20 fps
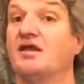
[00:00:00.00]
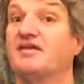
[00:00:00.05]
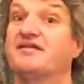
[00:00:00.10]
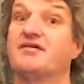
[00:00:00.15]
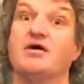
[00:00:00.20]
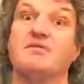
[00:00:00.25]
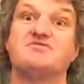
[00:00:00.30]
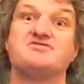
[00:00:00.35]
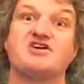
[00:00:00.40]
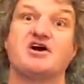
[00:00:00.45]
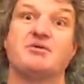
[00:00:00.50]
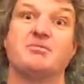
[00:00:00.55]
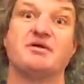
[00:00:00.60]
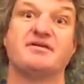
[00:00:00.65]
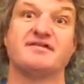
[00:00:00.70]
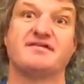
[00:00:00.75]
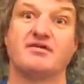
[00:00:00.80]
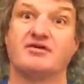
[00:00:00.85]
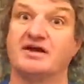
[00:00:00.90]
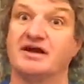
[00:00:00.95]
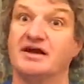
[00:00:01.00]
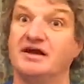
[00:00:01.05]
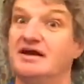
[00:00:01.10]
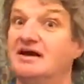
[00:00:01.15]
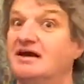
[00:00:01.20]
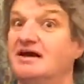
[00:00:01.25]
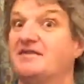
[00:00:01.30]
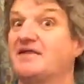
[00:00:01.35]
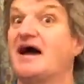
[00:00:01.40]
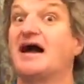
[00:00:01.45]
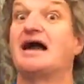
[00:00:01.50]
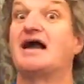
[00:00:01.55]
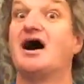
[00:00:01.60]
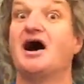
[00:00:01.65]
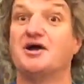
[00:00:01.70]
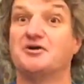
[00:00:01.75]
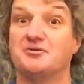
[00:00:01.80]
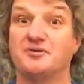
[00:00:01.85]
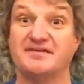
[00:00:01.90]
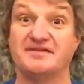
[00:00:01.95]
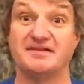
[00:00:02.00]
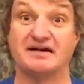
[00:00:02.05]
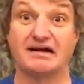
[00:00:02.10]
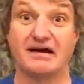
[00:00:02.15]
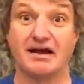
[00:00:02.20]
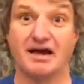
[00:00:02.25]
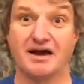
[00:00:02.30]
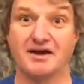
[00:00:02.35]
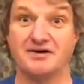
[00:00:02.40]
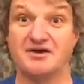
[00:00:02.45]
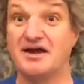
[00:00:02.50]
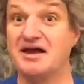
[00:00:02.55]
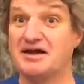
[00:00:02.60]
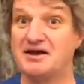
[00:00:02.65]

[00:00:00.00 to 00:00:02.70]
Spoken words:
So I'm terribly sorry that card was declined.